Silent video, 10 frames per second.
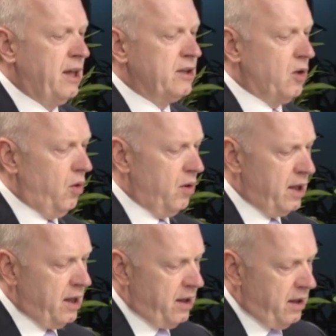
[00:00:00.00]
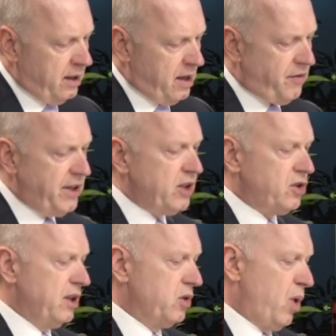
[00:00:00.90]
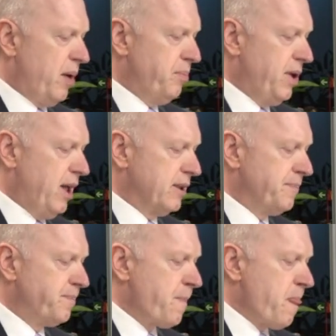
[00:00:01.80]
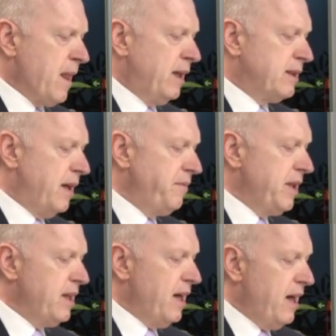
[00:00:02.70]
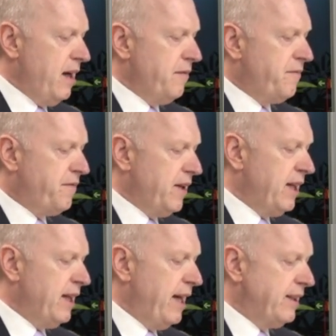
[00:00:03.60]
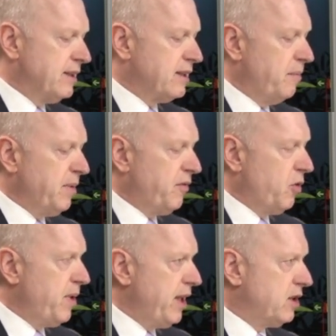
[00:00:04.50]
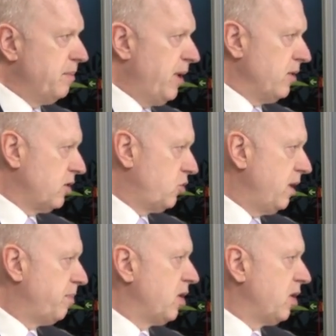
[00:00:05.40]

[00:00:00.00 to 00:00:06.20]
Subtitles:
So definition is one part. Then we have added some information about the treatment